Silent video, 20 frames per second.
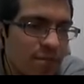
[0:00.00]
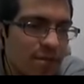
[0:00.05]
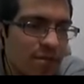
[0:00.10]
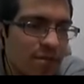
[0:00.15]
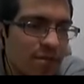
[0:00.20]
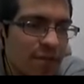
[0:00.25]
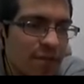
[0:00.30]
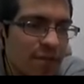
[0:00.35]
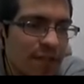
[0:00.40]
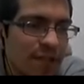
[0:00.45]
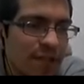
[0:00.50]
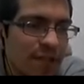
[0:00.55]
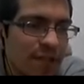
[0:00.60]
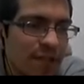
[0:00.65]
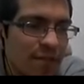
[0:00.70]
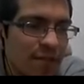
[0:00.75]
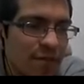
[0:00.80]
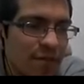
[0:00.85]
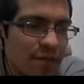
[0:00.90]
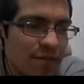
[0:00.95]
with the
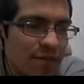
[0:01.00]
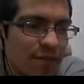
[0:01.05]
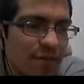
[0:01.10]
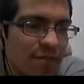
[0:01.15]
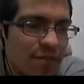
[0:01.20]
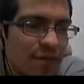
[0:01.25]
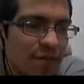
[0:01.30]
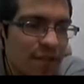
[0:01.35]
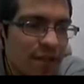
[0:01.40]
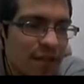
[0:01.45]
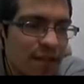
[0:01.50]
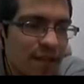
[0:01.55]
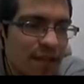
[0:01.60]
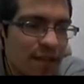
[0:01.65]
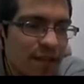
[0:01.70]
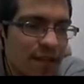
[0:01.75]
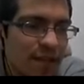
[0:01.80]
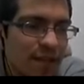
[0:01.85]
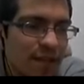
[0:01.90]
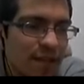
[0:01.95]
name of the body and
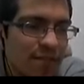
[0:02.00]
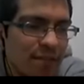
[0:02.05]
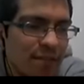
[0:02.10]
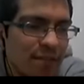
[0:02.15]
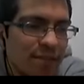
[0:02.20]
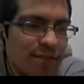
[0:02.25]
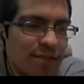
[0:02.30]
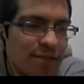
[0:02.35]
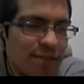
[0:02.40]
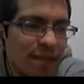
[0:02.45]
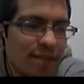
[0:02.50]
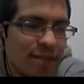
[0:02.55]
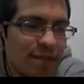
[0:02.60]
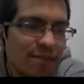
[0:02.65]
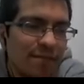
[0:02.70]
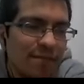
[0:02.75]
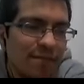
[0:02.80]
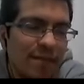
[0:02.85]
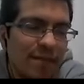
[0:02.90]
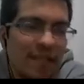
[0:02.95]
the number of times
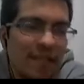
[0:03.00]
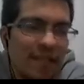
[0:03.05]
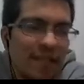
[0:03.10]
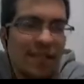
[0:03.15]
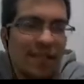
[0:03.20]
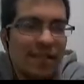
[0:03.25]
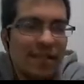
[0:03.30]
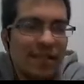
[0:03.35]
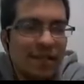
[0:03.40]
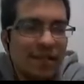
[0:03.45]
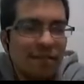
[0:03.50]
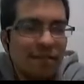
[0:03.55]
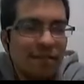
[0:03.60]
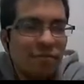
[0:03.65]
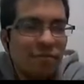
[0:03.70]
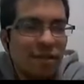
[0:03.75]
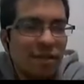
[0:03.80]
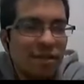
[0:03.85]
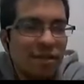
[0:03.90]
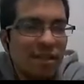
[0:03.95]
it
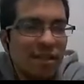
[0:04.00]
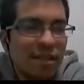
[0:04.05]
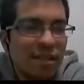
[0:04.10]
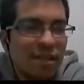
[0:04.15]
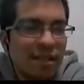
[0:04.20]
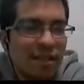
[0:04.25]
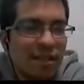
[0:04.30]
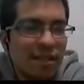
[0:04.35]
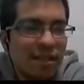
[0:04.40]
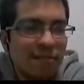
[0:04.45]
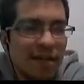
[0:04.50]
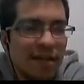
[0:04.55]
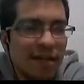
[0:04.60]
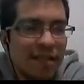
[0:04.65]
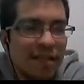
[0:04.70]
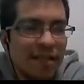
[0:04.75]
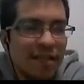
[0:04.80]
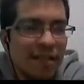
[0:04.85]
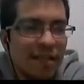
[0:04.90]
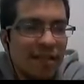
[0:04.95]
was detected by
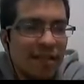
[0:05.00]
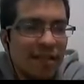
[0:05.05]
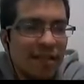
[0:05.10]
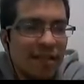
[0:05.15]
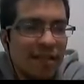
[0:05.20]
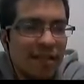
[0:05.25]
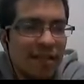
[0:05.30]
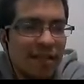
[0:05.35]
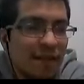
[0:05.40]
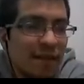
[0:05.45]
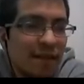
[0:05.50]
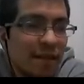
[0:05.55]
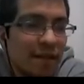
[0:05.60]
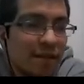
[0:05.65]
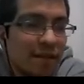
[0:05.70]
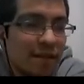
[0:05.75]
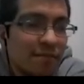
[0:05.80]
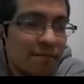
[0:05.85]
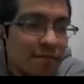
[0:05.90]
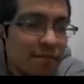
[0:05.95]
CERTIA.
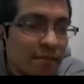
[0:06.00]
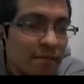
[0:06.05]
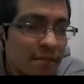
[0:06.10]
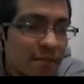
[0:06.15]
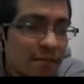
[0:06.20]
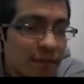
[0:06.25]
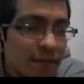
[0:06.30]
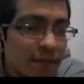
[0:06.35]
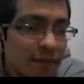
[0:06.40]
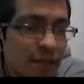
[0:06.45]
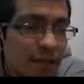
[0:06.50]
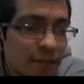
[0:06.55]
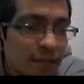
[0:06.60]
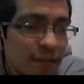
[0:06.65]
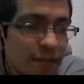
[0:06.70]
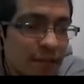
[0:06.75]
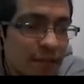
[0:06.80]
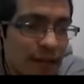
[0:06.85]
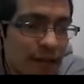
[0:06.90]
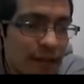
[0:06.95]
And this is
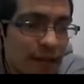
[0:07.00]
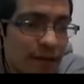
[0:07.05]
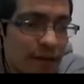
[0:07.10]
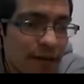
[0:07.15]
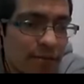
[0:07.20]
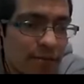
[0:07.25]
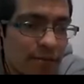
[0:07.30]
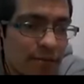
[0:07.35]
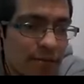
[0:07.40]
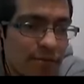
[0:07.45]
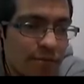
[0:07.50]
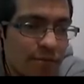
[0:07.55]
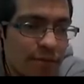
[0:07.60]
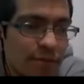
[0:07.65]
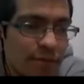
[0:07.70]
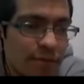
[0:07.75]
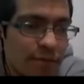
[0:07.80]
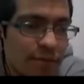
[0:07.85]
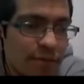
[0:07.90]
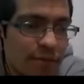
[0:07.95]
how we
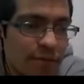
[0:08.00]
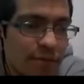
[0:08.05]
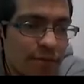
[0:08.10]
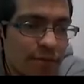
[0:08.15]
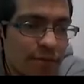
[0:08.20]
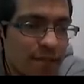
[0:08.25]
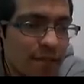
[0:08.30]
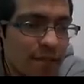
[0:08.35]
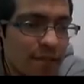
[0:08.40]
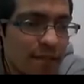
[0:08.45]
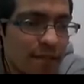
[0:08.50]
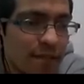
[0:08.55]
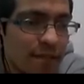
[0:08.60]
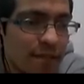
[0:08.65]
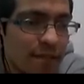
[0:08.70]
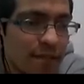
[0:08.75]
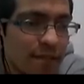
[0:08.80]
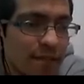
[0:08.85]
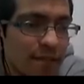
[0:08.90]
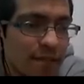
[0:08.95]
created it.
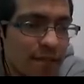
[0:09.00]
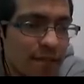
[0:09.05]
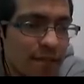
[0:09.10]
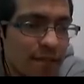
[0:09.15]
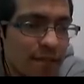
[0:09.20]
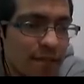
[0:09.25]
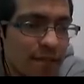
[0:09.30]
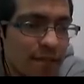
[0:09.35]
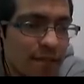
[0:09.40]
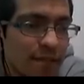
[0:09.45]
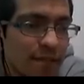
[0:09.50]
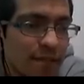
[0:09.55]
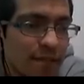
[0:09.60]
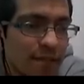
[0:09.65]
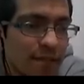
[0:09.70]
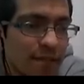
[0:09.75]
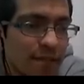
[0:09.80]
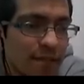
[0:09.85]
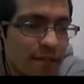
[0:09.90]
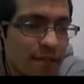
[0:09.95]
So we make a
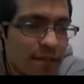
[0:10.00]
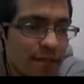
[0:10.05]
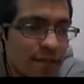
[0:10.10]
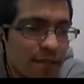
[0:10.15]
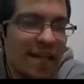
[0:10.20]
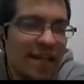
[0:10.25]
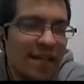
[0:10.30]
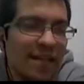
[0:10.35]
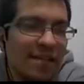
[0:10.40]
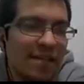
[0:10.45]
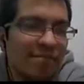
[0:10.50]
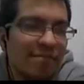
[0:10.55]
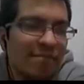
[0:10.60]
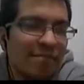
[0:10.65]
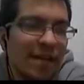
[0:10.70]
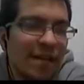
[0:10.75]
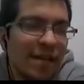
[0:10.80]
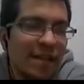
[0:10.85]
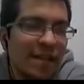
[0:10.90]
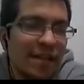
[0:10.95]
group by
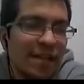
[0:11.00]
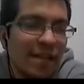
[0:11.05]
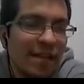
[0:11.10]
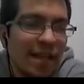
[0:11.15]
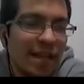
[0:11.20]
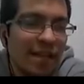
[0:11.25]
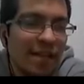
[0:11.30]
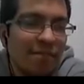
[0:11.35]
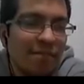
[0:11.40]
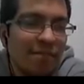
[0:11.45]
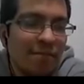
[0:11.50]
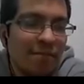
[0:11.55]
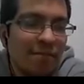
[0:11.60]
the name,